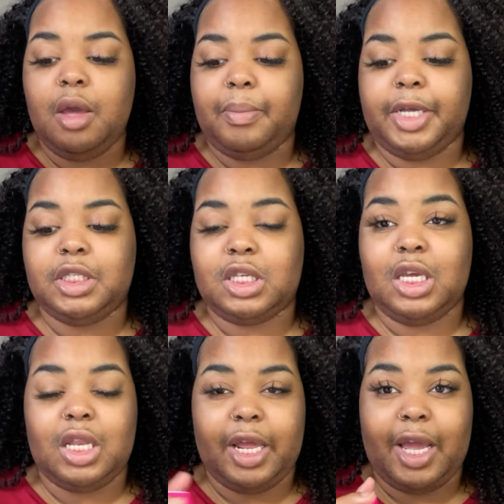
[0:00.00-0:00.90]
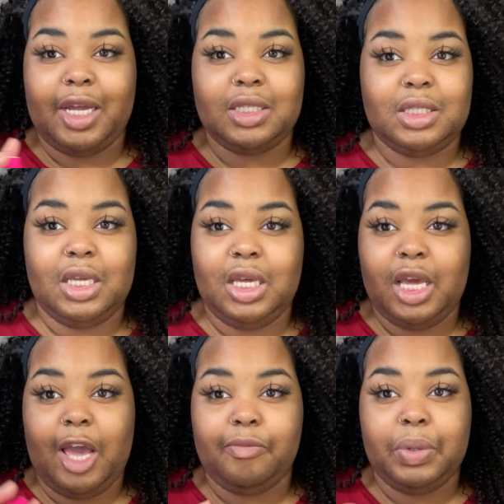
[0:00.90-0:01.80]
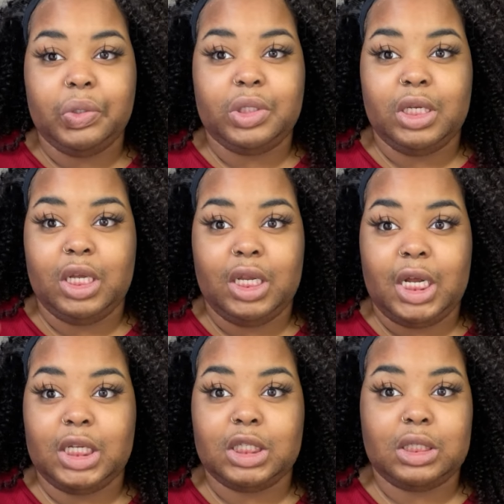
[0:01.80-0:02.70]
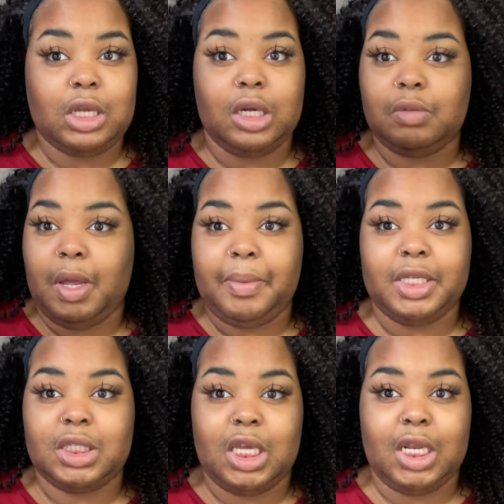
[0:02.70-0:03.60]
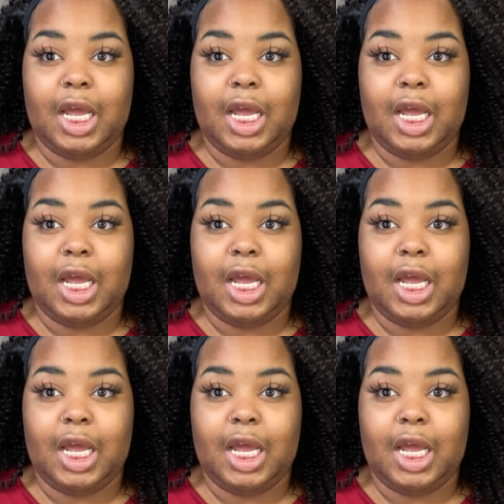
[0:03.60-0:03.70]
my skin. Like, I see it, I posted it, and I talked about my skin.